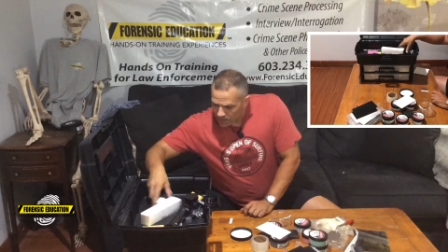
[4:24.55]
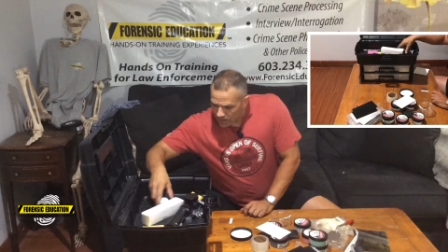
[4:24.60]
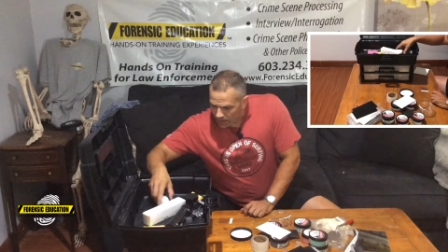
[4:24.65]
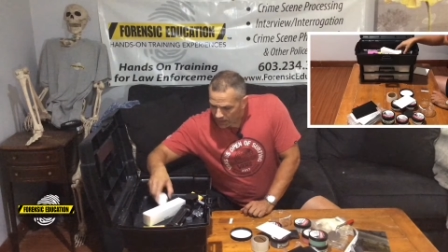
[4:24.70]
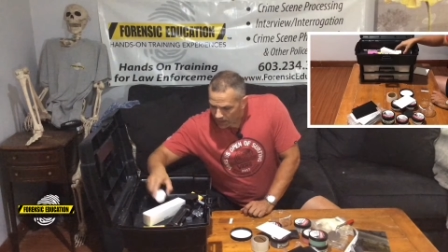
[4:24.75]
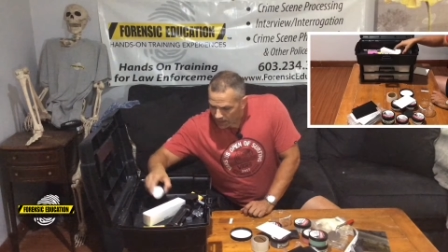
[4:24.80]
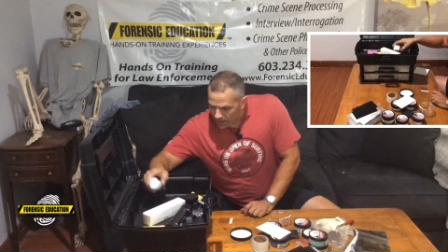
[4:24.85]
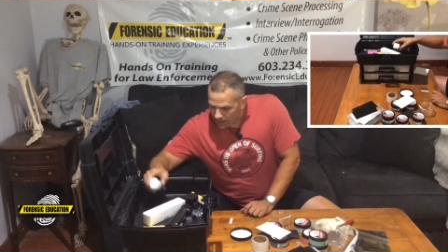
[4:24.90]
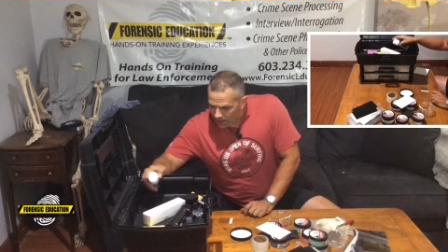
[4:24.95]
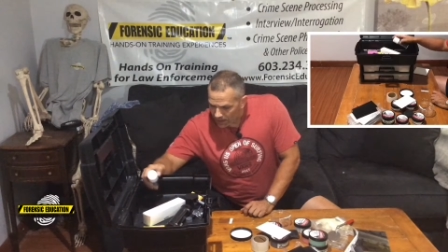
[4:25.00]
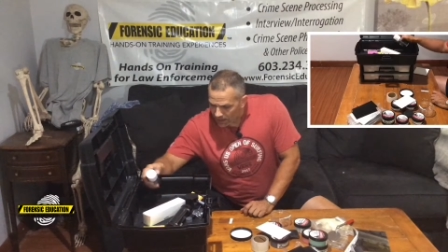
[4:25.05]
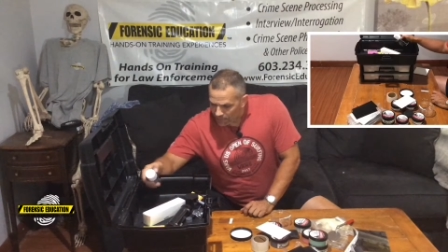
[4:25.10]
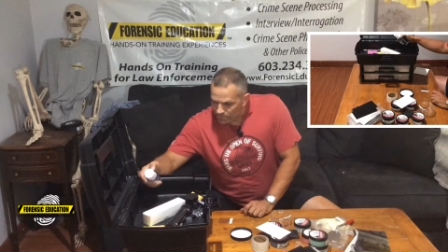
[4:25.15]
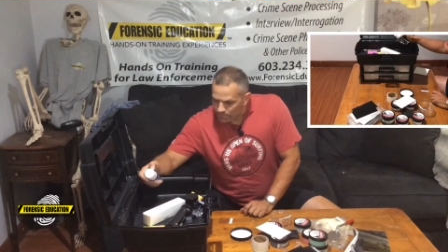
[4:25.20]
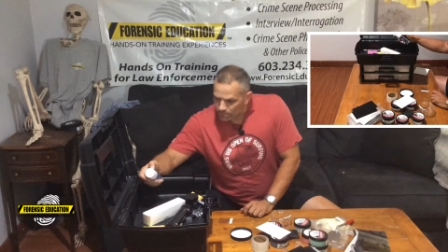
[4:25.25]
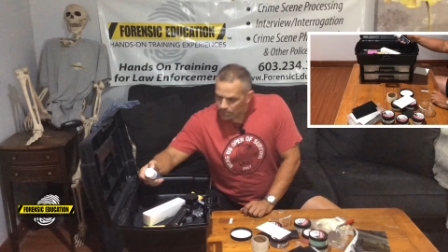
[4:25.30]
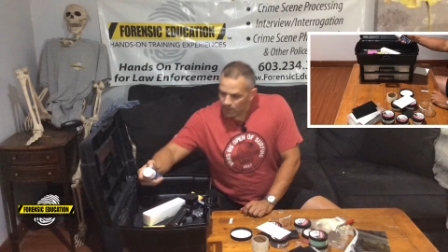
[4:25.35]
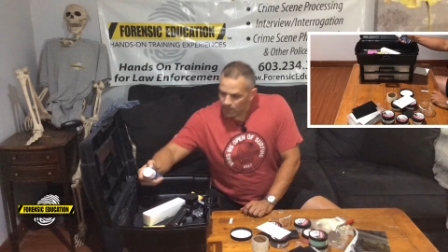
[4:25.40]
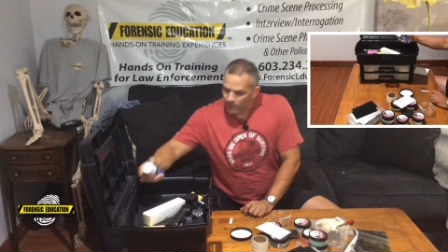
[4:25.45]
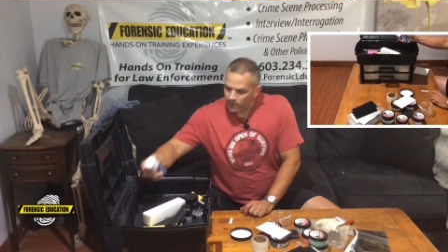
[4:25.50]

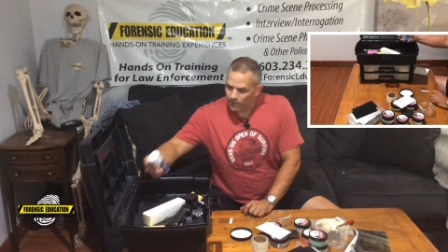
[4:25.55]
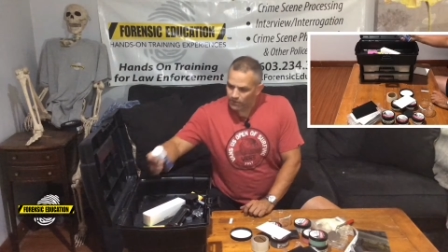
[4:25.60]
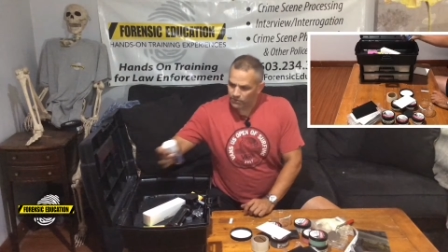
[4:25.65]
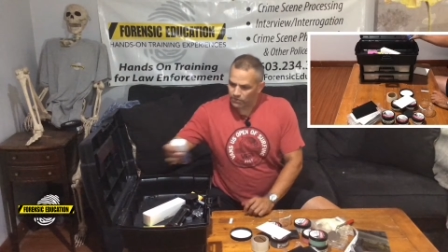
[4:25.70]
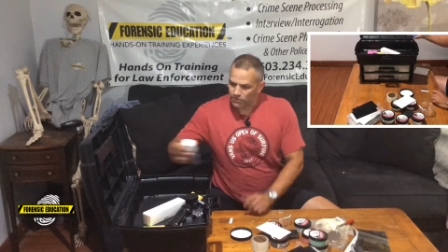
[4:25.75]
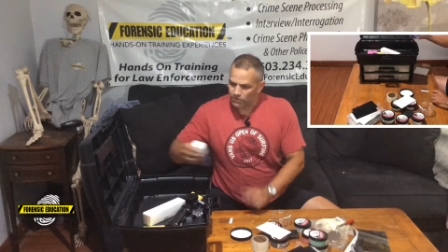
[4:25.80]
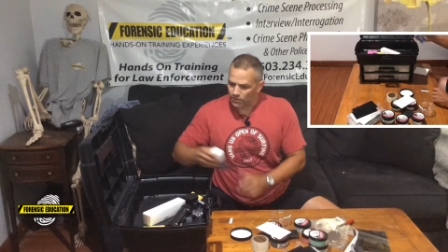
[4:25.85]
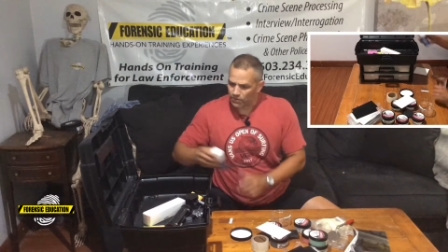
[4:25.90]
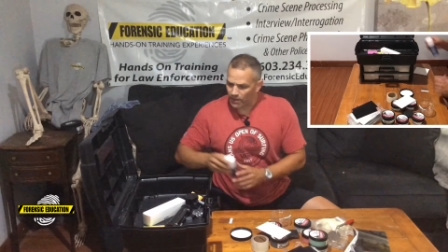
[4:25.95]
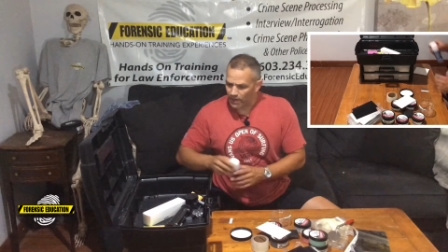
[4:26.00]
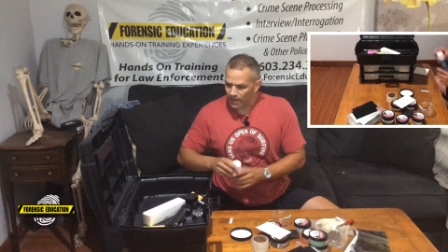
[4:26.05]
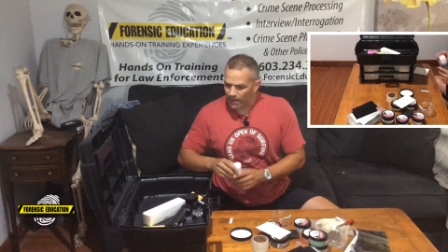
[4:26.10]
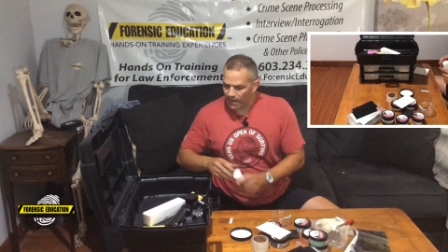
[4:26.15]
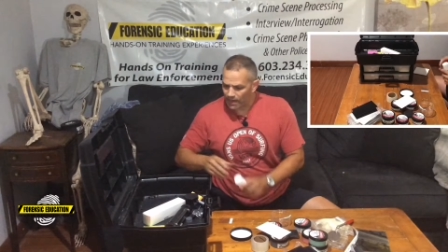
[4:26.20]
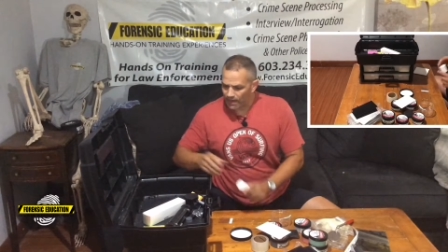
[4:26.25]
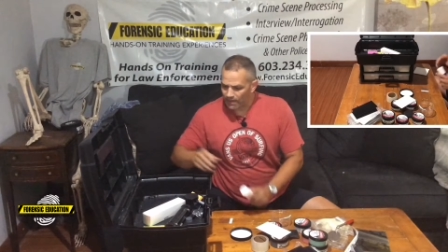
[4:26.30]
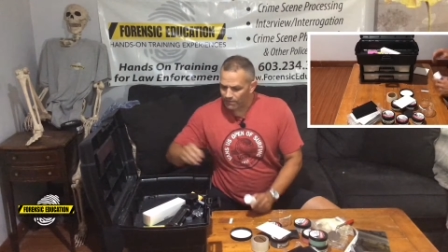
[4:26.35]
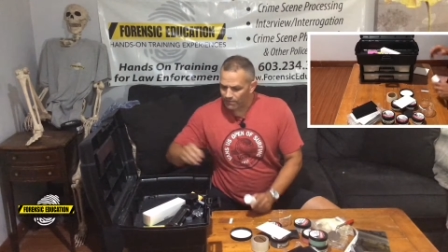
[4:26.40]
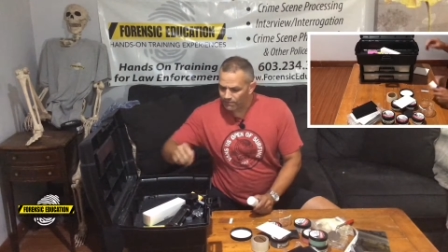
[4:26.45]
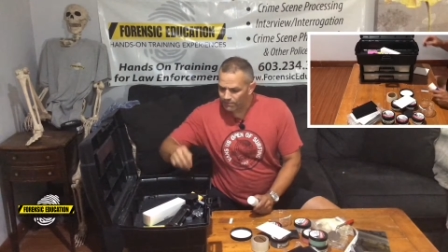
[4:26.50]
I also
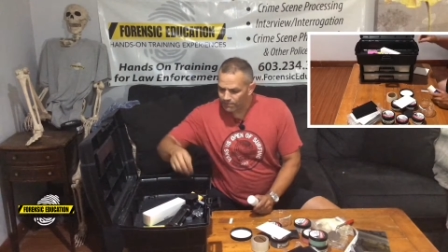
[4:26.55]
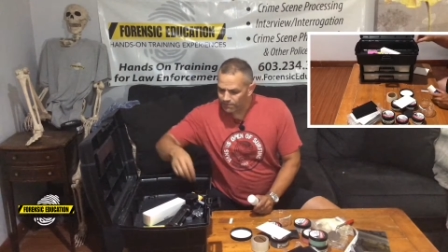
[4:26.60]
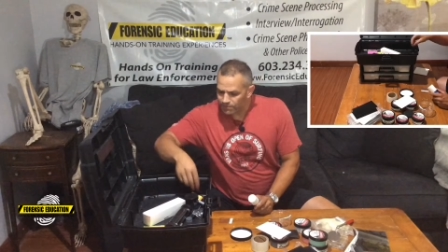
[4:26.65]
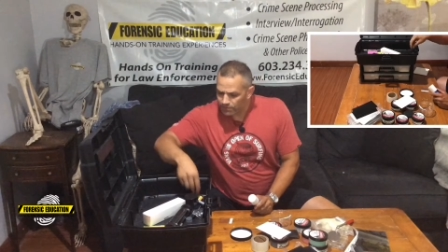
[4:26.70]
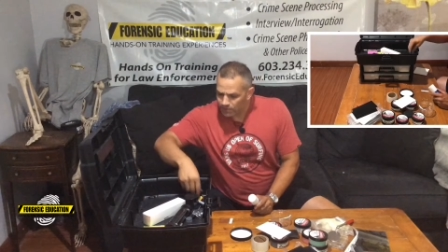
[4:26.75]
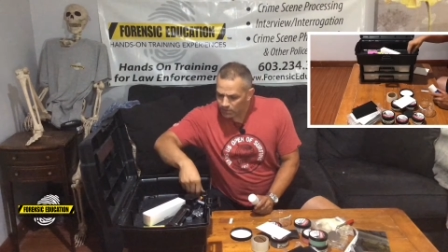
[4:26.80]
have